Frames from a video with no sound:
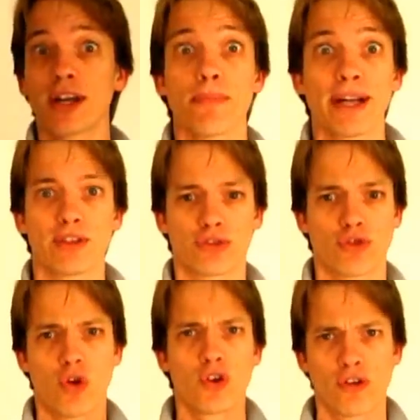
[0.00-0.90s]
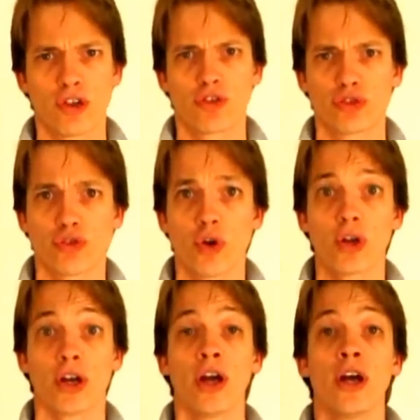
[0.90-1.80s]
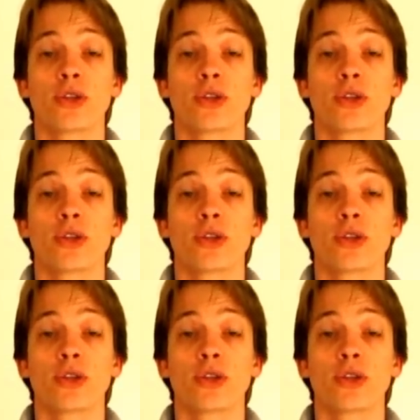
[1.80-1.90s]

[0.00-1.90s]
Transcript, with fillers: I can make it stronger and stronger.